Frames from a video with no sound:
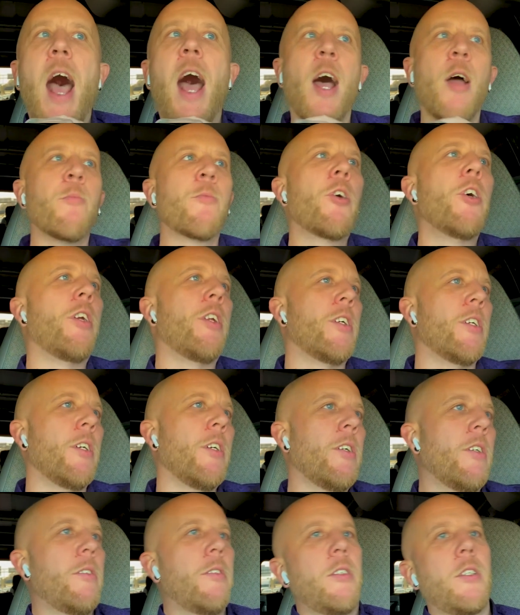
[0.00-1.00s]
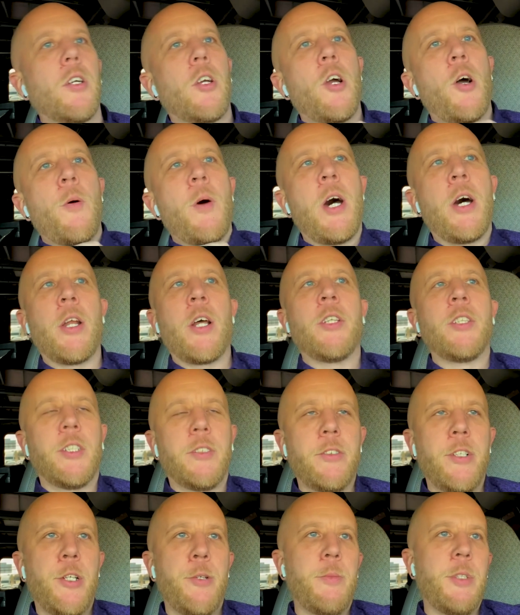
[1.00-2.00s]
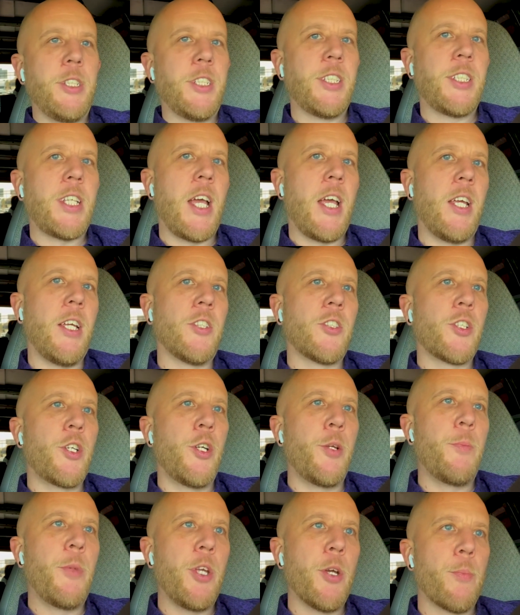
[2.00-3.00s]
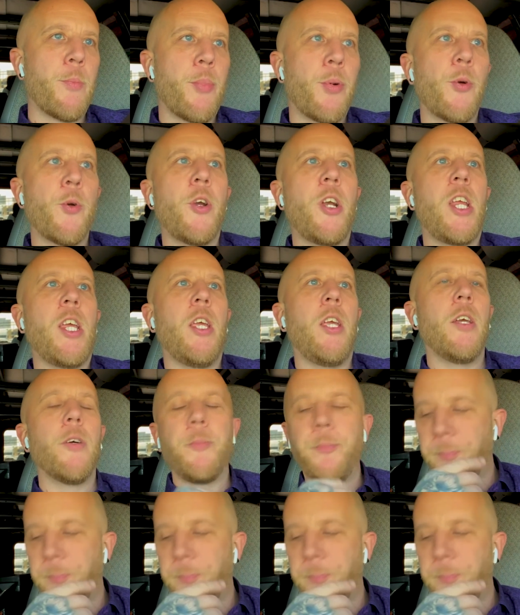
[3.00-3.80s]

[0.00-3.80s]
I'm going to go out on the limb and say it's going to be a pretty